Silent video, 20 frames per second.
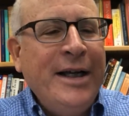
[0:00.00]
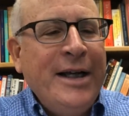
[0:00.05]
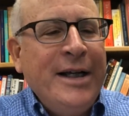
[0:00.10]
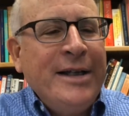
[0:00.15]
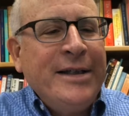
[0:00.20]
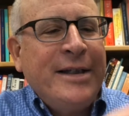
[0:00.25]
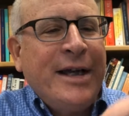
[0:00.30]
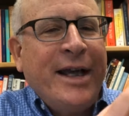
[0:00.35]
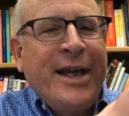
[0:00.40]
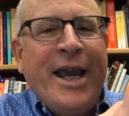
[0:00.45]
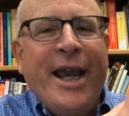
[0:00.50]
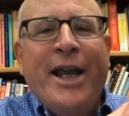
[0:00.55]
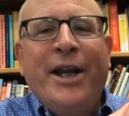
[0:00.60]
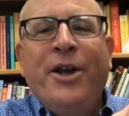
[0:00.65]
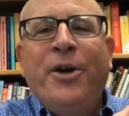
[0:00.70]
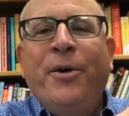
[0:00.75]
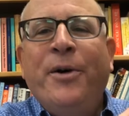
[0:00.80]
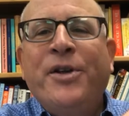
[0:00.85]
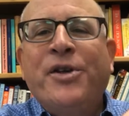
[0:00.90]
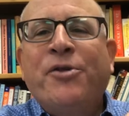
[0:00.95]

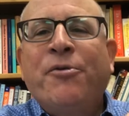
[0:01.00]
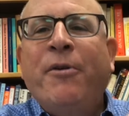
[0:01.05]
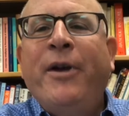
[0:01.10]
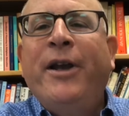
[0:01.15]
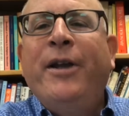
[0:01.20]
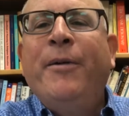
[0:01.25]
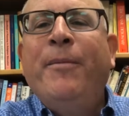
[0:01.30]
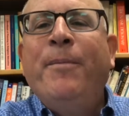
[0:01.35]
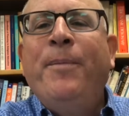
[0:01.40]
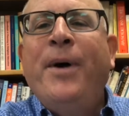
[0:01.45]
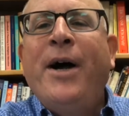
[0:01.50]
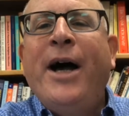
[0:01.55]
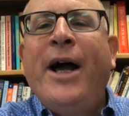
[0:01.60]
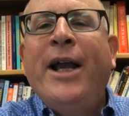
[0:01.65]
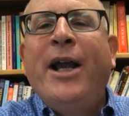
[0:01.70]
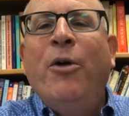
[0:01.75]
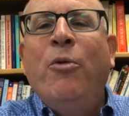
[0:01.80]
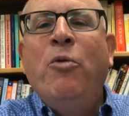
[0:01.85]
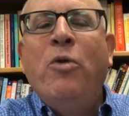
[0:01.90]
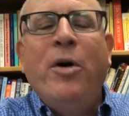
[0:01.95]
Dayenu is written by
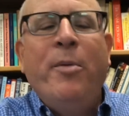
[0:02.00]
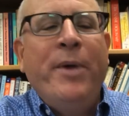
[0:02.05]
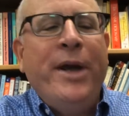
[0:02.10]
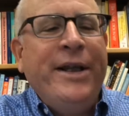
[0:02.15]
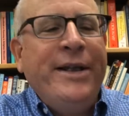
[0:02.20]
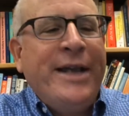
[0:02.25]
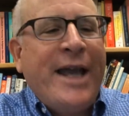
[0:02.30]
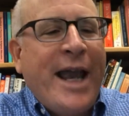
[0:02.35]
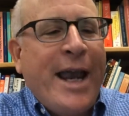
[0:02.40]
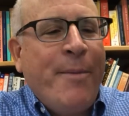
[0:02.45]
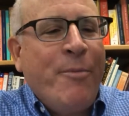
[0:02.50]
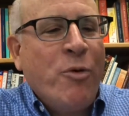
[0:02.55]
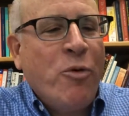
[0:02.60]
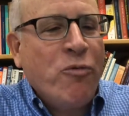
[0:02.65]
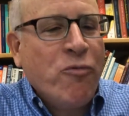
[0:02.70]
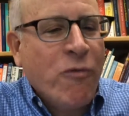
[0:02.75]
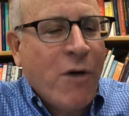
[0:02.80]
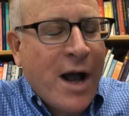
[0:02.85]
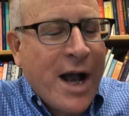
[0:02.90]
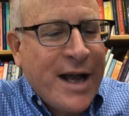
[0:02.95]
a woman named
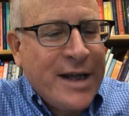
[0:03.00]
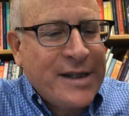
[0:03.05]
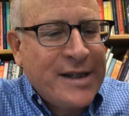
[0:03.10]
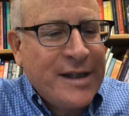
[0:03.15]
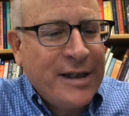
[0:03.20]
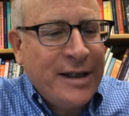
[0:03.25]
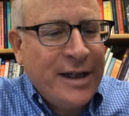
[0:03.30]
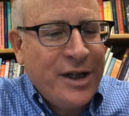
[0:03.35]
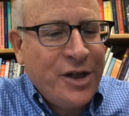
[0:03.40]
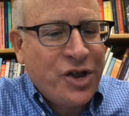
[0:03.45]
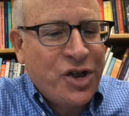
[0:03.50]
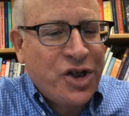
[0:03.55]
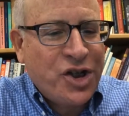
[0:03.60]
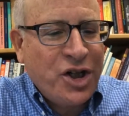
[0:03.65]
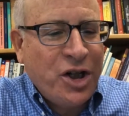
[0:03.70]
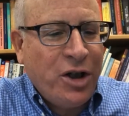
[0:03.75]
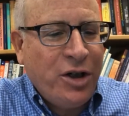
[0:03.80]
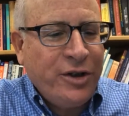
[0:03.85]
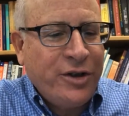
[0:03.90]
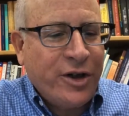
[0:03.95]
Rosalind
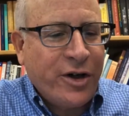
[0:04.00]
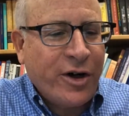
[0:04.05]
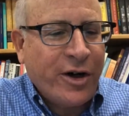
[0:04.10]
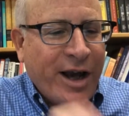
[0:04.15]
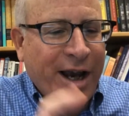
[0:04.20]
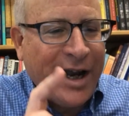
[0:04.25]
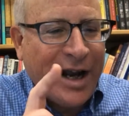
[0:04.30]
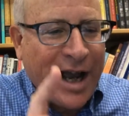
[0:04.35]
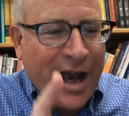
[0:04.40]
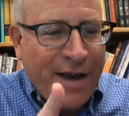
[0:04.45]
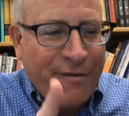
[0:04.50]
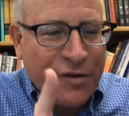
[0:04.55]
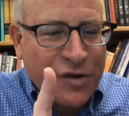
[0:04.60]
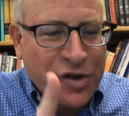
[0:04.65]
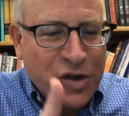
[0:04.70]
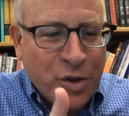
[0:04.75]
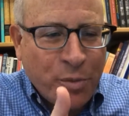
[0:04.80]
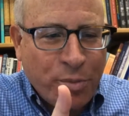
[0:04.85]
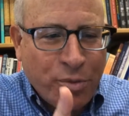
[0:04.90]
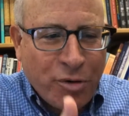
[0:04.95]
Schilder, and I have a
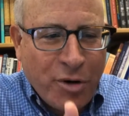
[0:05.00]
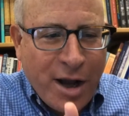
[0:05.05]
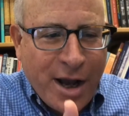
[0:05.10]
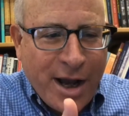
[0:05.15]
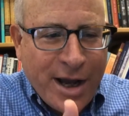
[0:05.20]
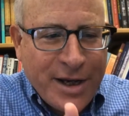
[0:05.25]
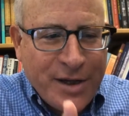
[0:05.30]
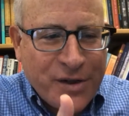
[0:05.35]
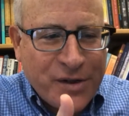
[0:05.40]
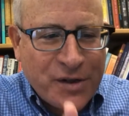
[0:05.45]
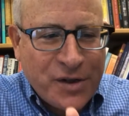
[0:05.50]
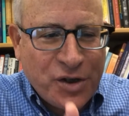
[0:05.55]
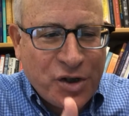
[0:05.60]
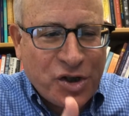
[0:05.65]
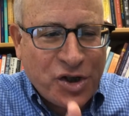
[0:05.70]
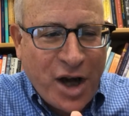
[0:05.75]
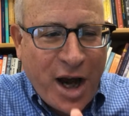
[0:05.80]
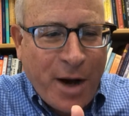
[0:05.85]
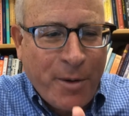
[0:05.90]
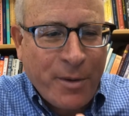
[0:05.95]
surprise to
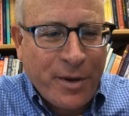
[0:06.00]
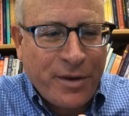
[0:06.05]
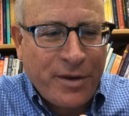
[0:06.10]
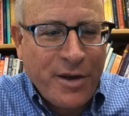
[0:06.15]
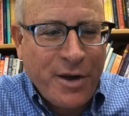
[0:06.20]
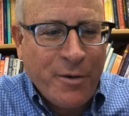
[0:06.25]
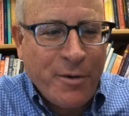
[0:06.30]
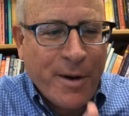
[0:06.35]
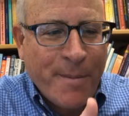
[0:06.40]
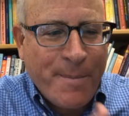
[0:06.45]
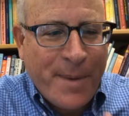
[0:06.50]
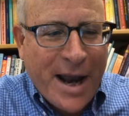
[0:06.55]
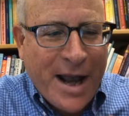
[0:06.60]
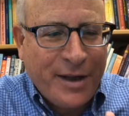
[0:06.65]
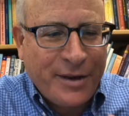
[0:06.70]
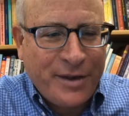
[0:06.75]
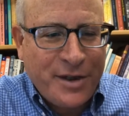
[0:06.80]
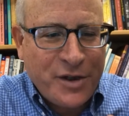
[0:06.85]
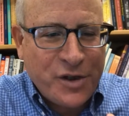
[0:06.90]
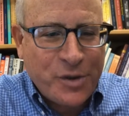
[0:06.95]
share with you
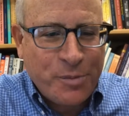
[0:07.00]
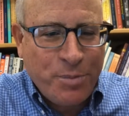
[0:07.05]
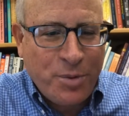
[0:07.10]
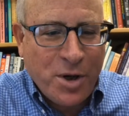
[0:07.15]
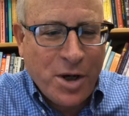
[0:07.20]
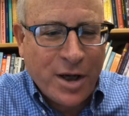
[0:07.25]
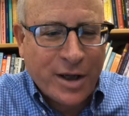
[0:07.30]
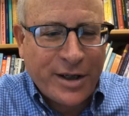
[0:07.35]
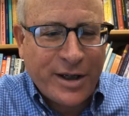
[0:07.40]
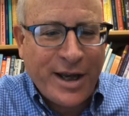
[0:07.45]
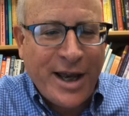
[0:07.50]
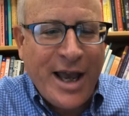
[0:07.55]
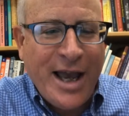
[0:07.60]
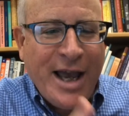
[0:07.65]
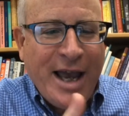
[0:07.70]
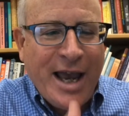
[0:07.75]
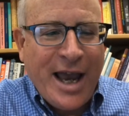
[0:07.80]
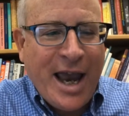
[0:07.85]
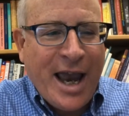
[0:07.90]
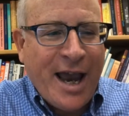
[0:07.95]
about this book
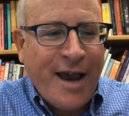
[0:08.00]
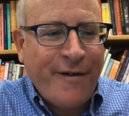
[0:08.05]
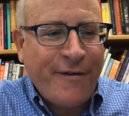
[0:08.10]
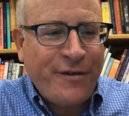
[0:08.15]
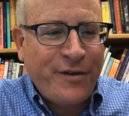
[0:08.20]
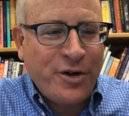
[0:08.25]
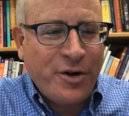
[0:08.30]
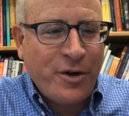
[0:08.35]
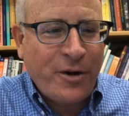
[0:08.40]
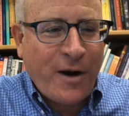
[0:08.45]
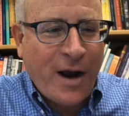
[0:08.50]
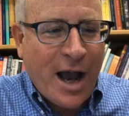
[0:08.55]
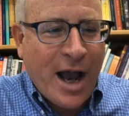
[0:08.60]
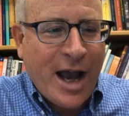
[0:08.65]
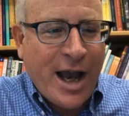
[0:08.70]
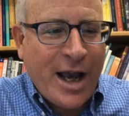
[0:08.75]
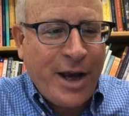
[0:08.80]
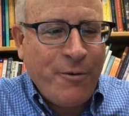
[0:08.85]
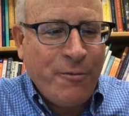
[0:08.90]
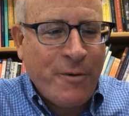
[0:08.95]
after
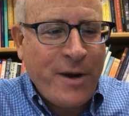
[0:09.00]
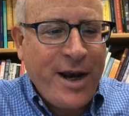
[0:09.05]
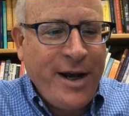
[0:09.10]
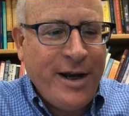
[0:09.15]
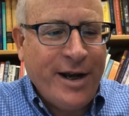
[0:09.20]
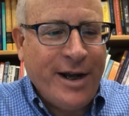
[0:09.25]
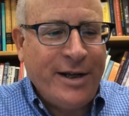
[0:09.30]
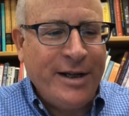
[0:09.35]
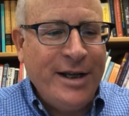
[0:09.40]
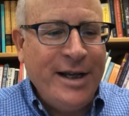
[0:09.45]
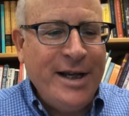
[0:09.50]
I read it.